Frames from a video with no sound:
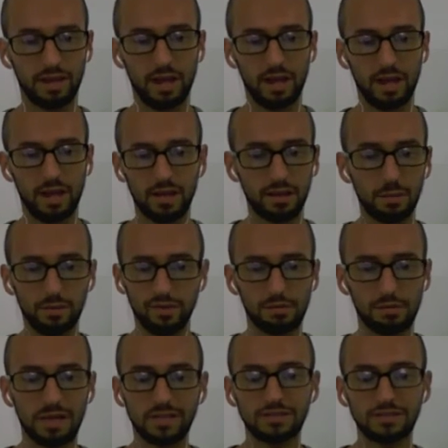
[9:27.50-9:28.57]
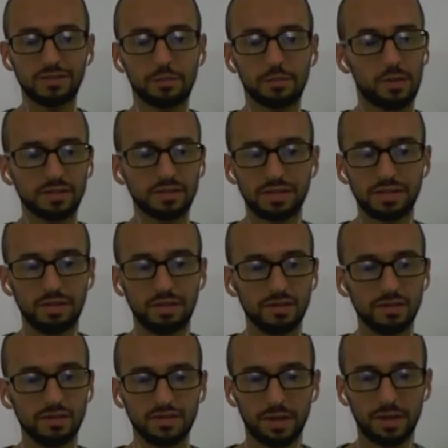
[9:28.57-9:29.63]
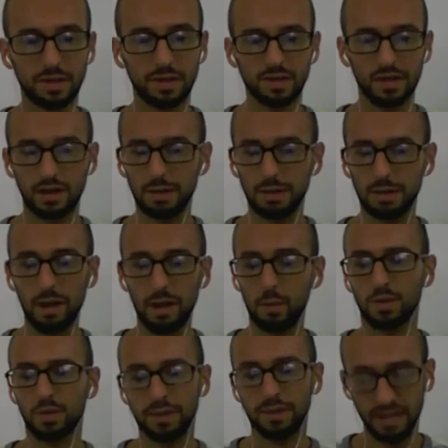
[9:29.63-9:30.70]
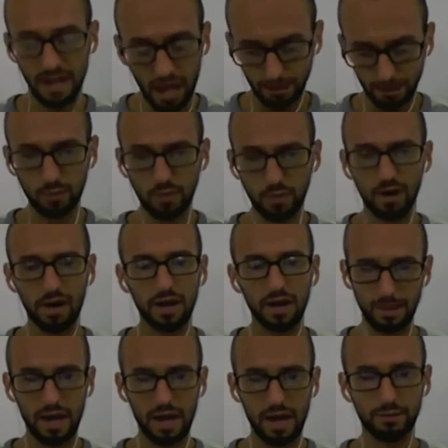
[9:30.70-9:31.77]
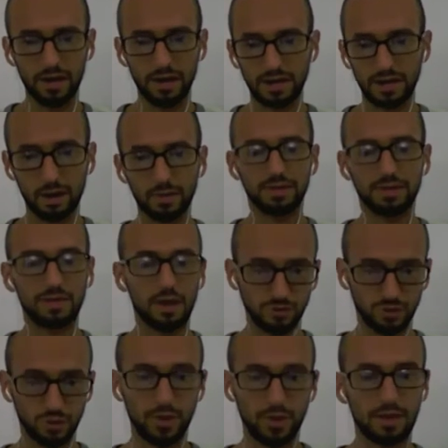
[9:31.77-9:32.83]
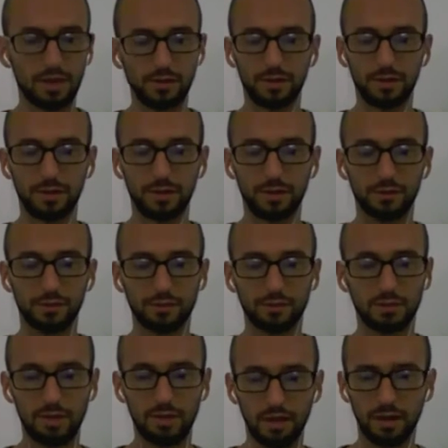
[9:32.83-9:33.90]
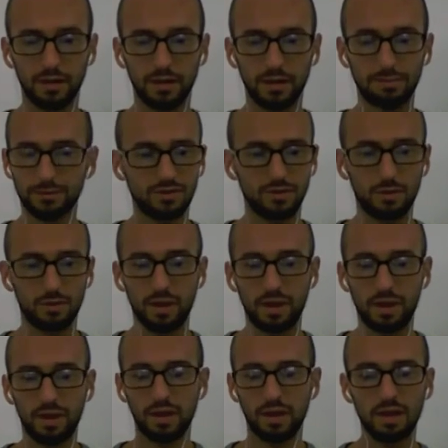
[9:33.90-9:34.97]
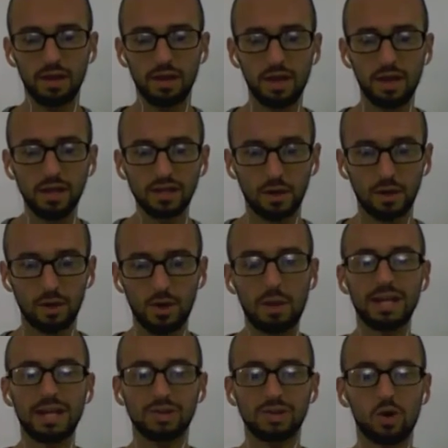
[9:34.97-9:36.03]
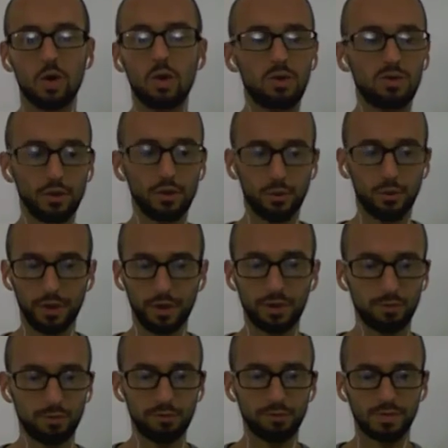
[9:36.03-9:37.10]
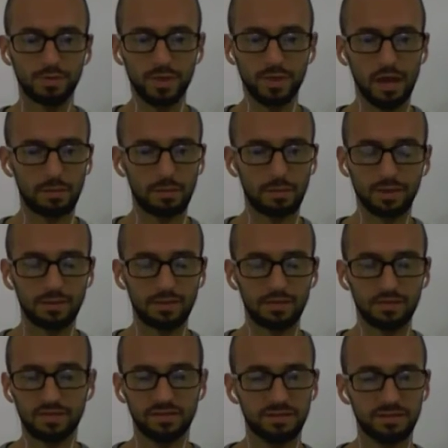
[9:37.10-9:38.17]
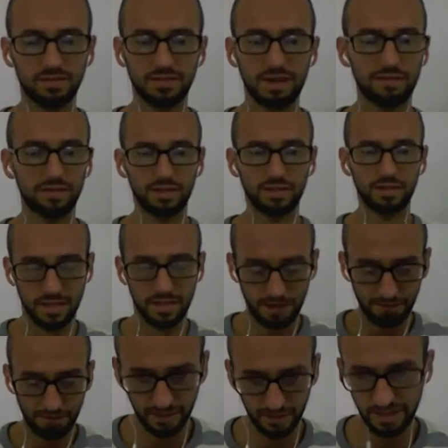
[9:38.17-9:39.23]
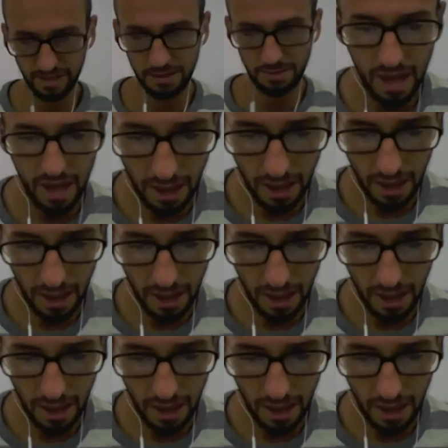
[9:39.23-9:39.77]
I mean, it was the best $100 I've ever spent. I would not be where I am at right now without joining the green room. There's no way. So, I mean, as a whole, the green room, is definitely my